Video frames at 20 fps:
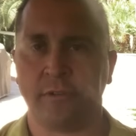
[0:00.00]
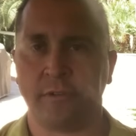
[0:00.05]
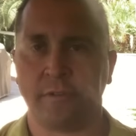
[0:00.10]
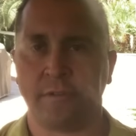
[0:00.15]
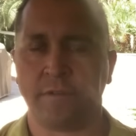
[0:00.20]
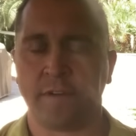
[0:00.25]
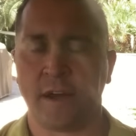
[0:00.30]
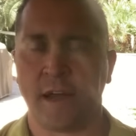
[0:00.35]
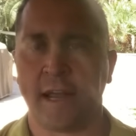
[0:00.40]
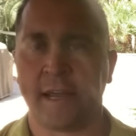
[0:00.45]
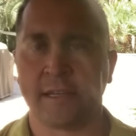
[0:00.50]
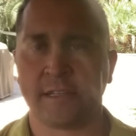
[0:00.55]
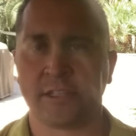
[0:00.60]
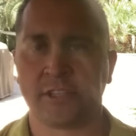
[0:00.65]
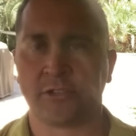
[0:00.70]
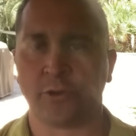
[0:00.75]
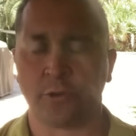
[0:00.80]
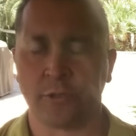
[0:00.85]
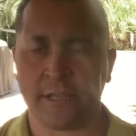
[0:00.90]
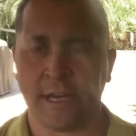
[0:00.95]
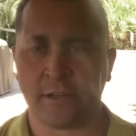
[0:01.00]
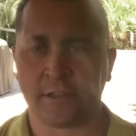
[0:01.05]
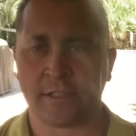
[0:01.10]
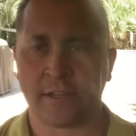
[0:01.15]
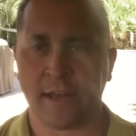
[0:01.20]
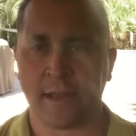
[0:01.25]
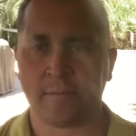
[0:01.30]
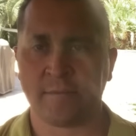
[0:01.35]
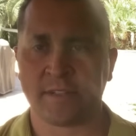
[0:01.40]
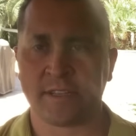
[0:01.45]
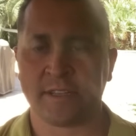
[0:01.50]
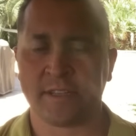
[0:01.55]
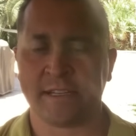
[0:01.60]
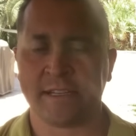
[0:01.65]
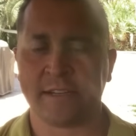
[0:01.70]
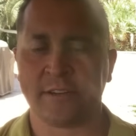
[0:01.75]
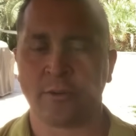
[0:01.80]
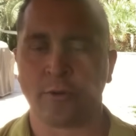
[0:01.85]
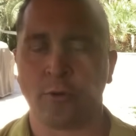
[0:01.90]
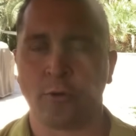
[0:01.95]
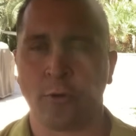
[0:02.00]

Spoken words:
find sold out times of the year